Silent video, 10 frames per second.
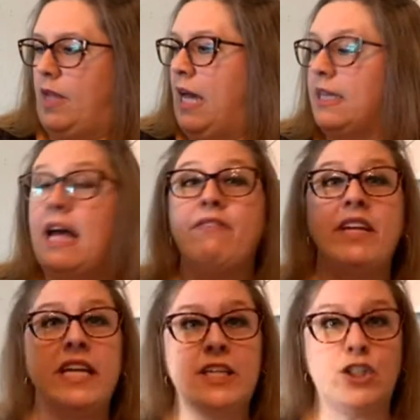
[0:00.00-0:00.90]

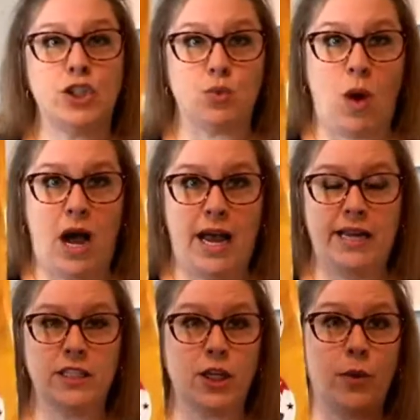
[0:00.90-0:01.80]
11 inches
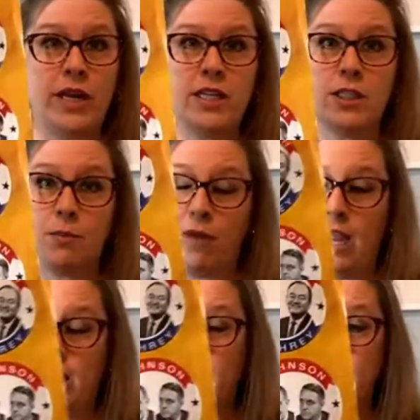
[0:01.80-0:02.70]
wide. So it is
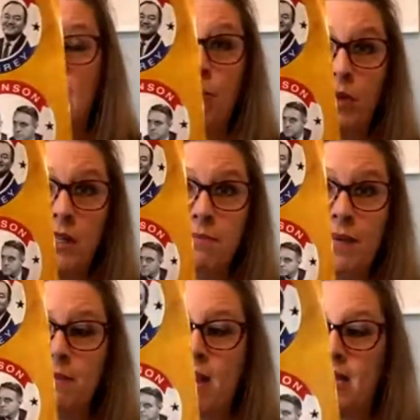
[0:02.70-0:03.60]
it is a really
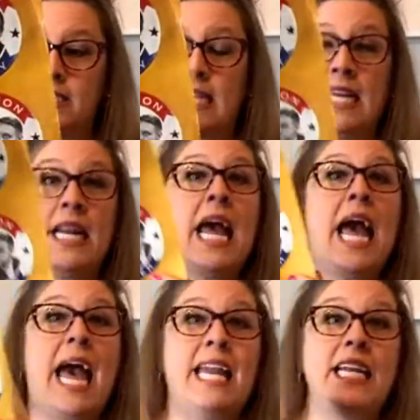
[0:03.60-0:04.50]
big magazine
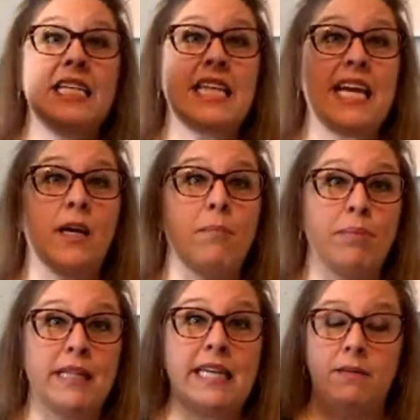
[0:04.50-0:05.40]
and it is a
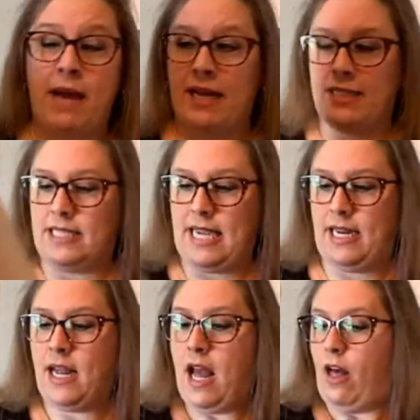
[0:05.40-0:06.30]
complete
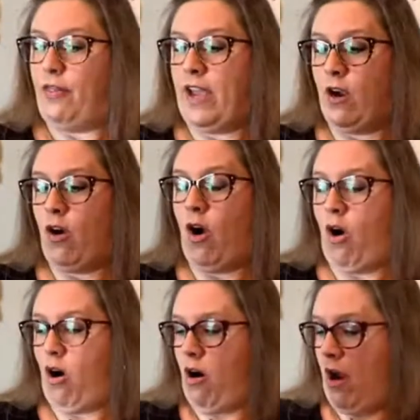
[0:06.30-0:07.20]
magazine. There
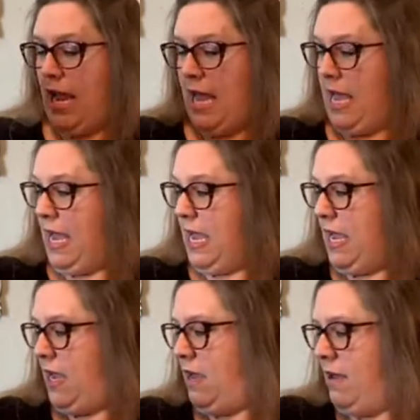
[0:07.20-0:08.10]
are
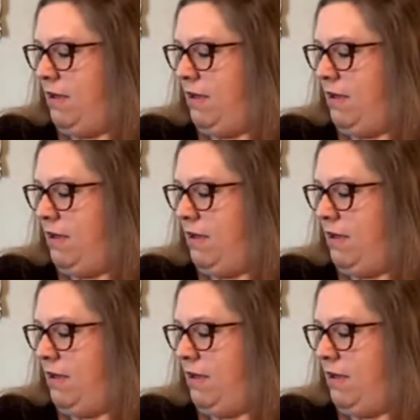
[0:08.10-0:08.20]
a